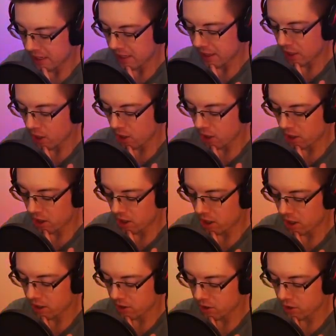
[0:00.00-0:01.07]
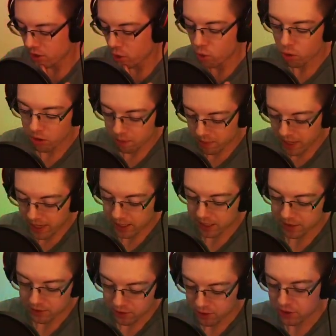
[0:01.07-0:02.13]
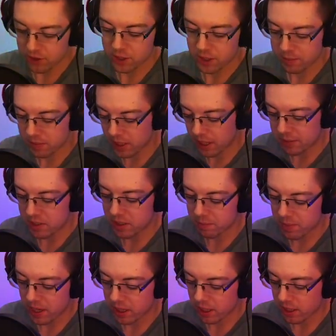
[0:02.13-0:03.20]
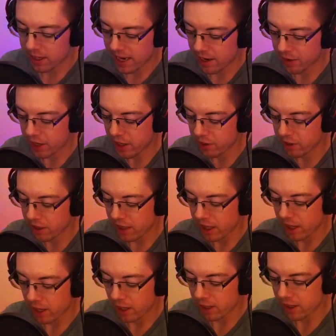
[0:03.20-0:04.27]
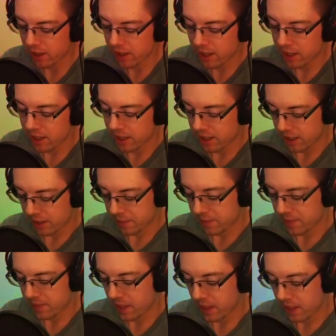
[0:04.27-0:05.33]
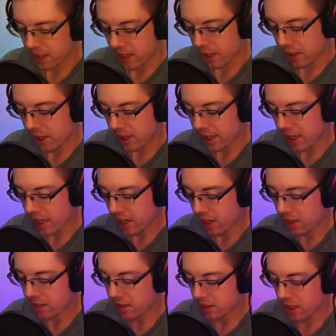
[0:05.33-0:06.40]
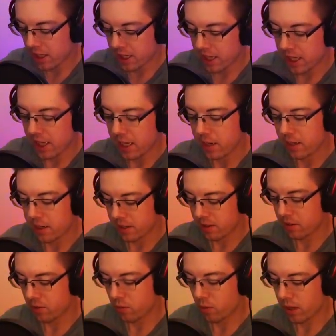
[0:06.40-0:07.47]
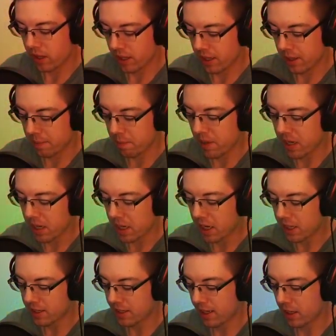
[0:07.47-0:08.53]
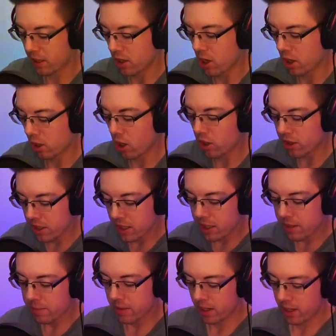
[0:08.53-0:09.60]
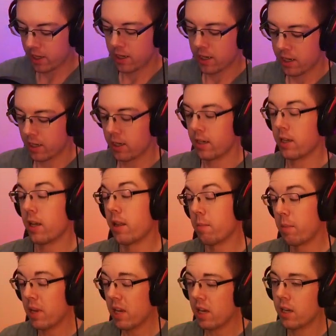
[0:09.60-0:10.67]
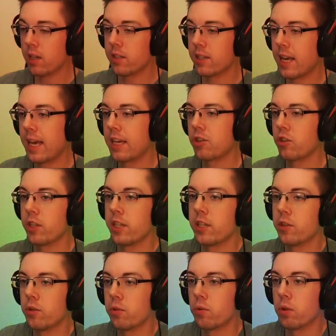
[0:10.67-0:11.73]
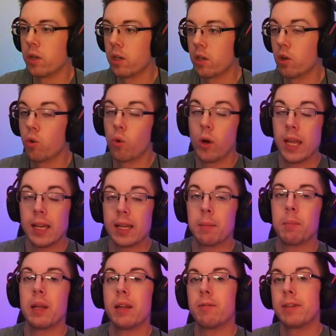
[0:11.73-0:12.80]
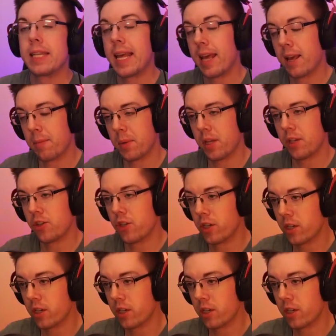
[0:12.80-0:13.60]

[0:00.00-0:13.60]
the hogs or the P.E.K.K.A.s, sometimes depending on how healthy they are, you can get unlucky and one of the minion huts can lock onto them, and the minion huts actually do quite a bit of damage,